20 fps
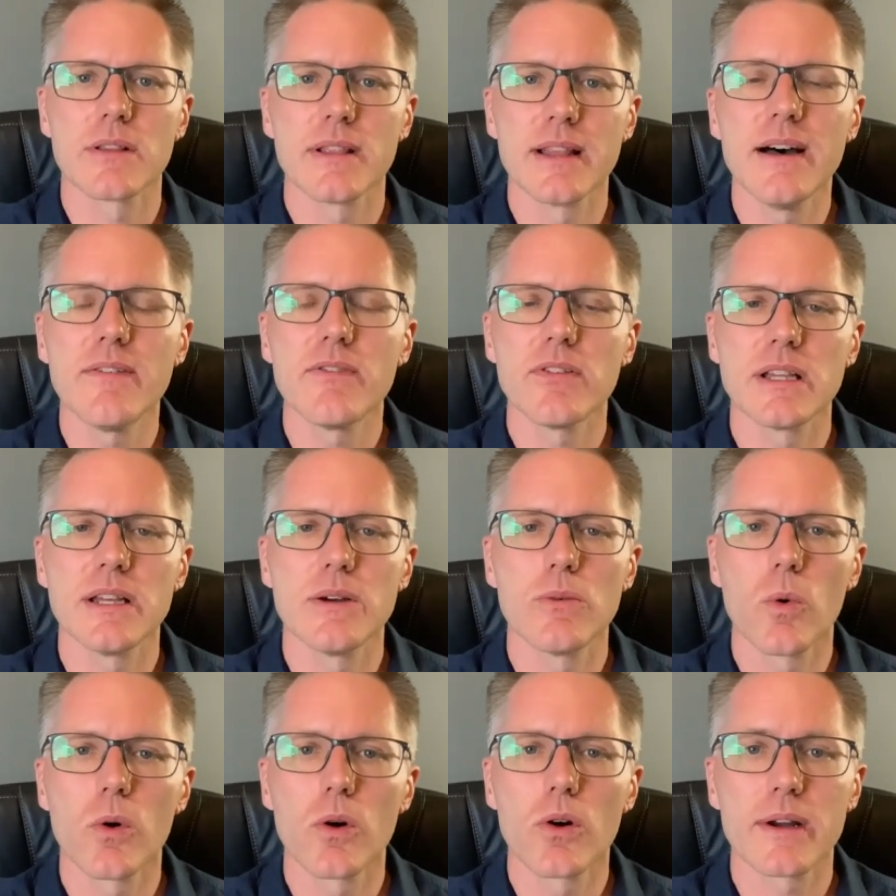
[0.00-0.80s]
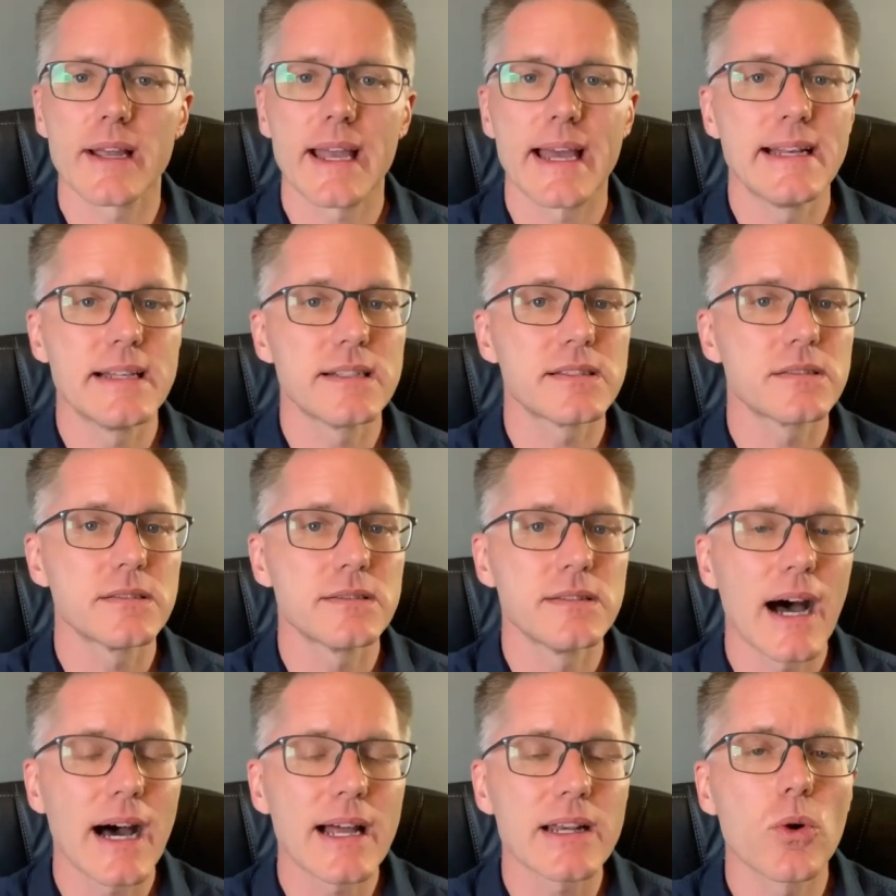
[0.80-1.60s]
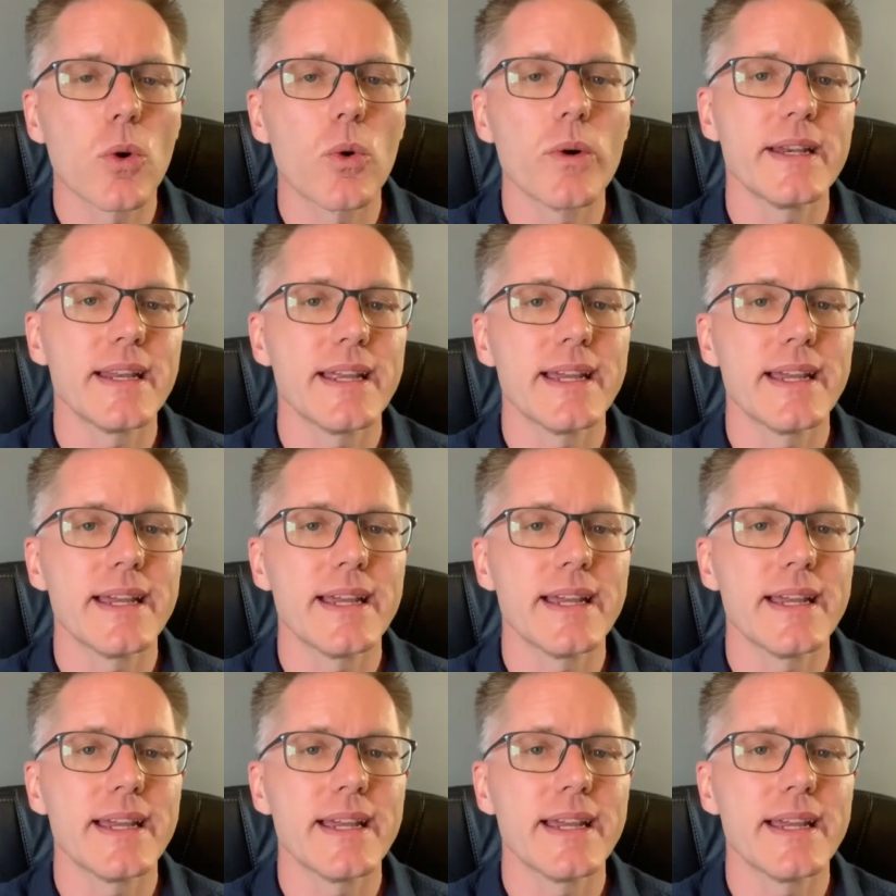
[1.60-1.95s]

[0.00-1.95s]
level at work and it's not going